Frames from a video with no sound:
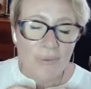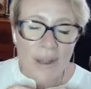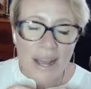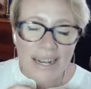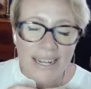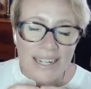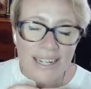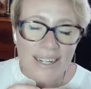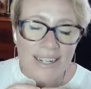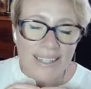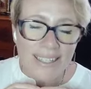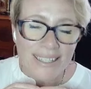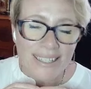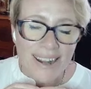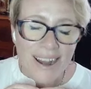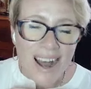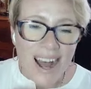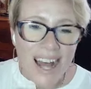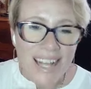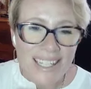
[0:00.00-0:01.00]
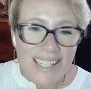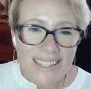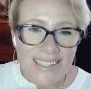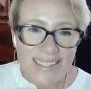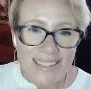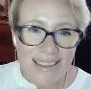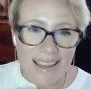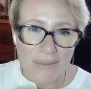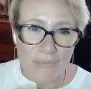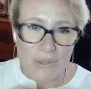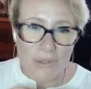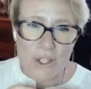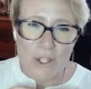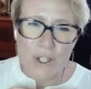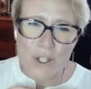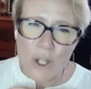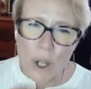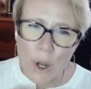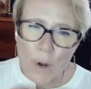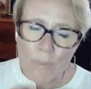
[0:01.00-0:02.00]
it costs them
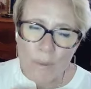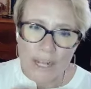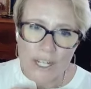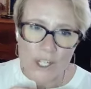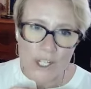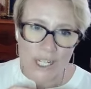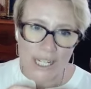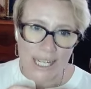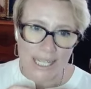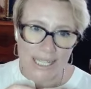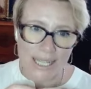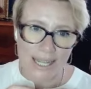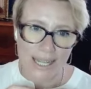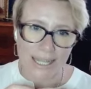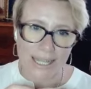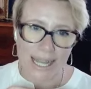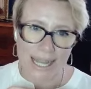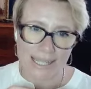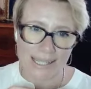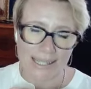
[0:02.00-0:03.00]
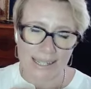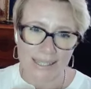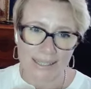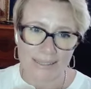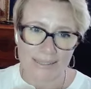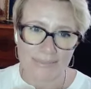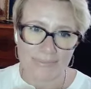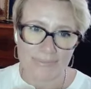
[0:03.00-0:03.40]
so much to get to the lesson.